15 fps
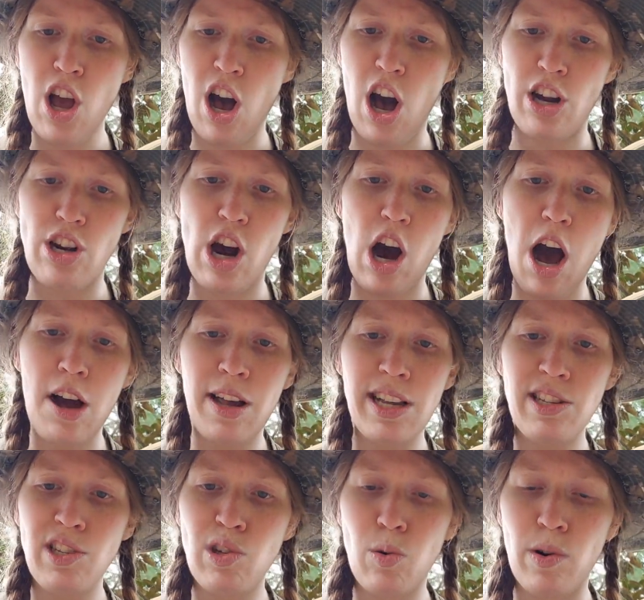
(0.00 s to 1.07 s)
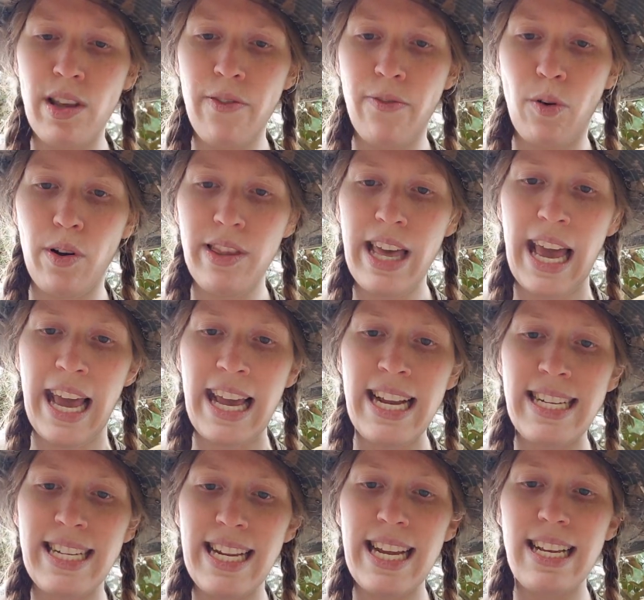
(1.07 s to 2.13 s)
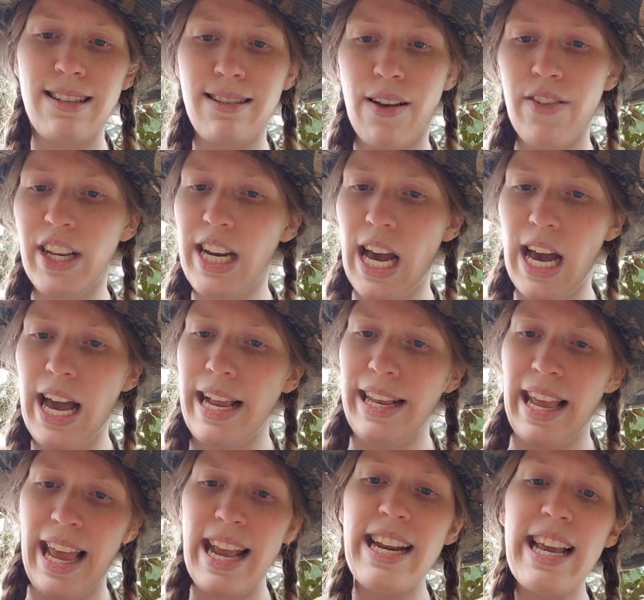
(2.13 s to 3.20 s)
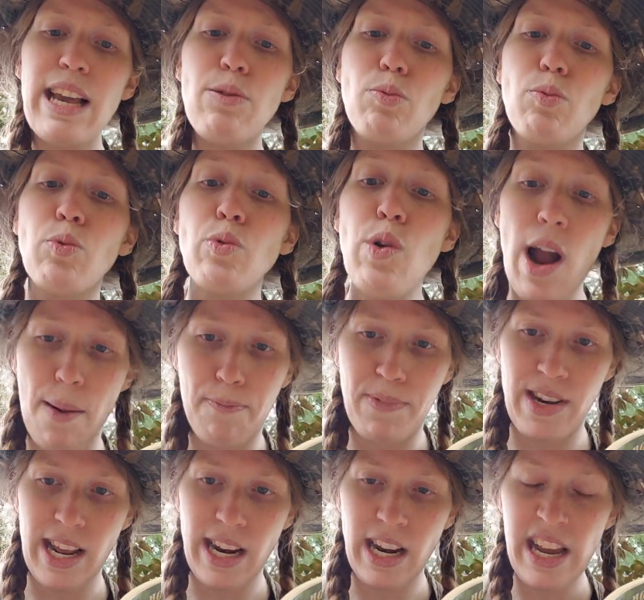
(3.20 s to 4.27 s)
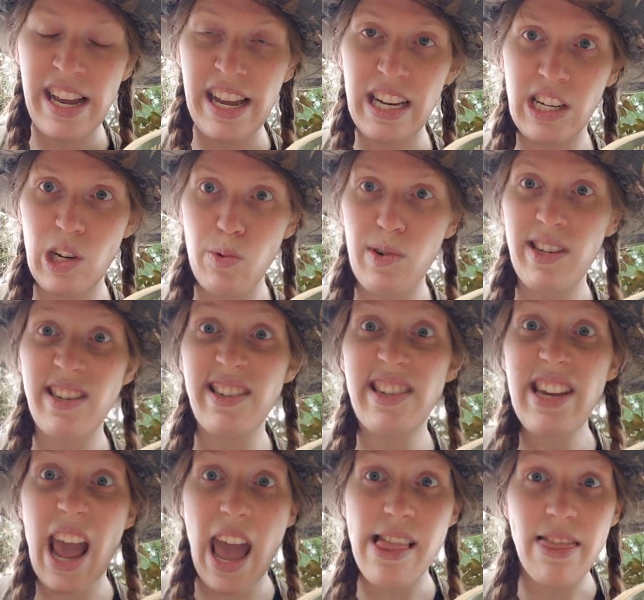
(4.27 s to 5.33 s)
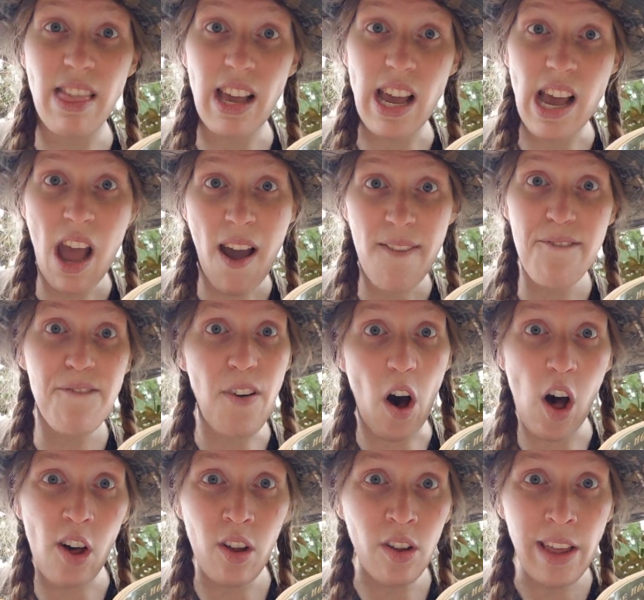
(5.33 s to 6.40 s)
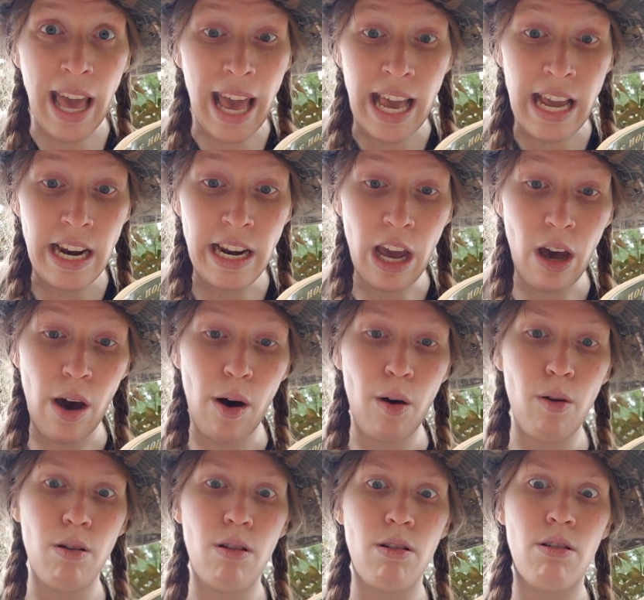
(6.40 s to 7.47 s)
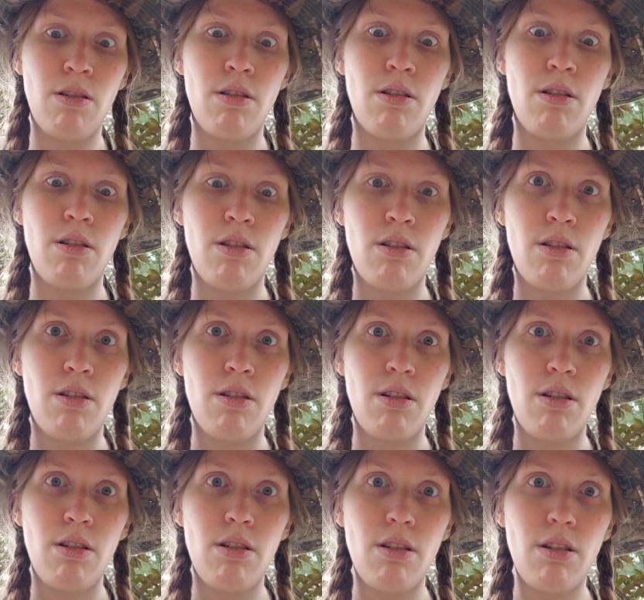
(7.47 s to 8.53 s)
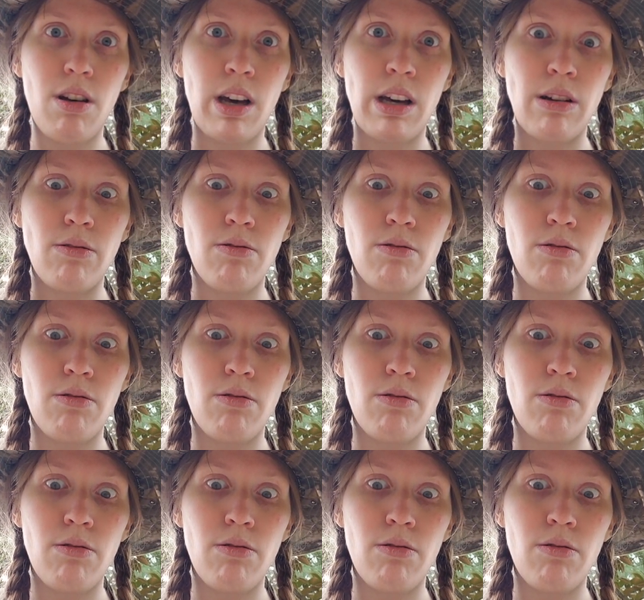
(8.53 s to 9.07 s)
on August 24th, AD 79, it erupted into a deadly volcano." "Uh-oh,"